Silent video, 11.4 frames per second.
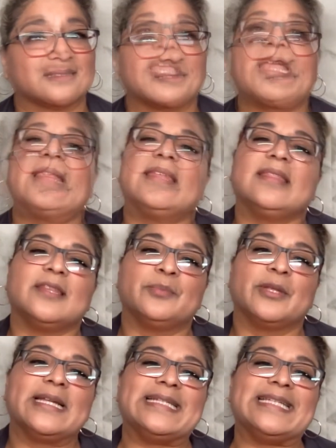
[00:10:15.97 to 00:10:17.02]
Then the
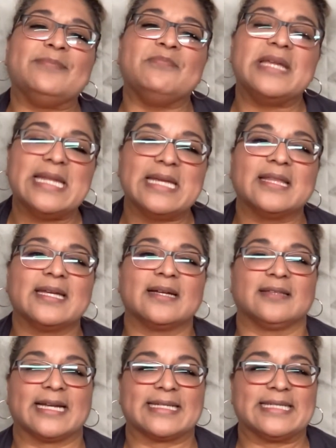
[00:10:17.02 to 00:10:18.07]
blood is immediately
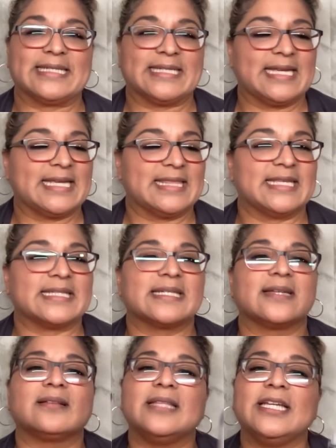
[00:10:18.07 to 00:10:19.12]
collected in this
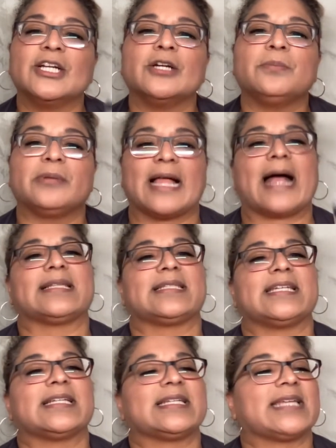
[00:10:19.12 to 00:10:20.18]
clear
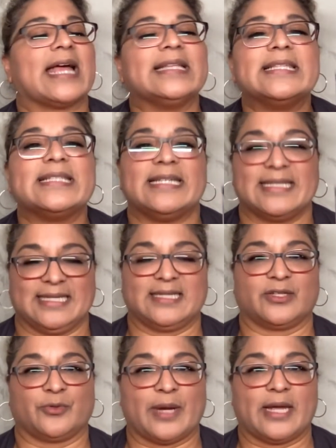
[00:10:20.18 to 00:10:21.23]
plastic 10 cc
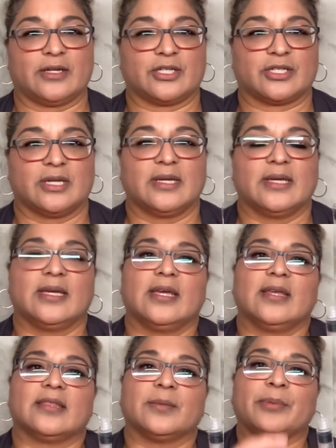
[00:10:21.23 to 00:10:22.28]
syringe.
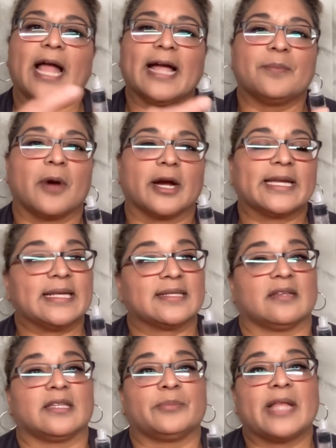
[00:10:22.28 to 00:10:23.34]
The black markings
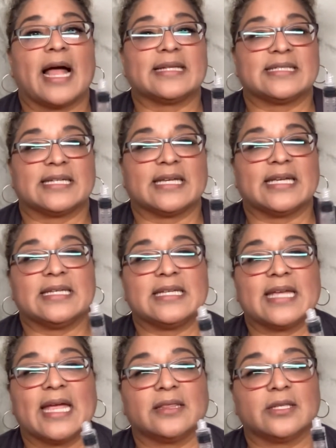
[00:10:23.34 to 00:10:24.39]
on the plastic
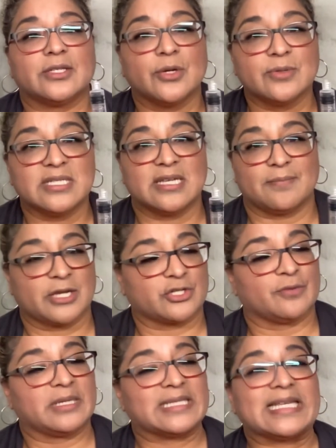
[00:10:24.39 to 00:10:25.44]
indicate the dosing
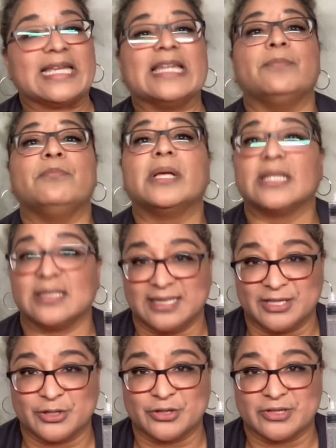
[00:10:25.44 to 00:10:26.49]
measurements in
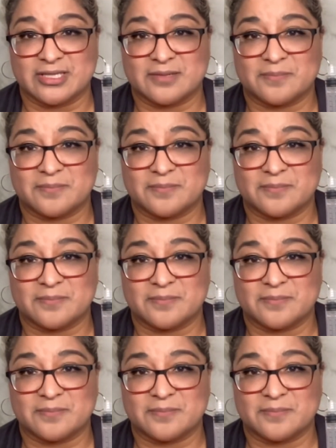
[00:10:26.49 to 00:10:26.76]
milliliters.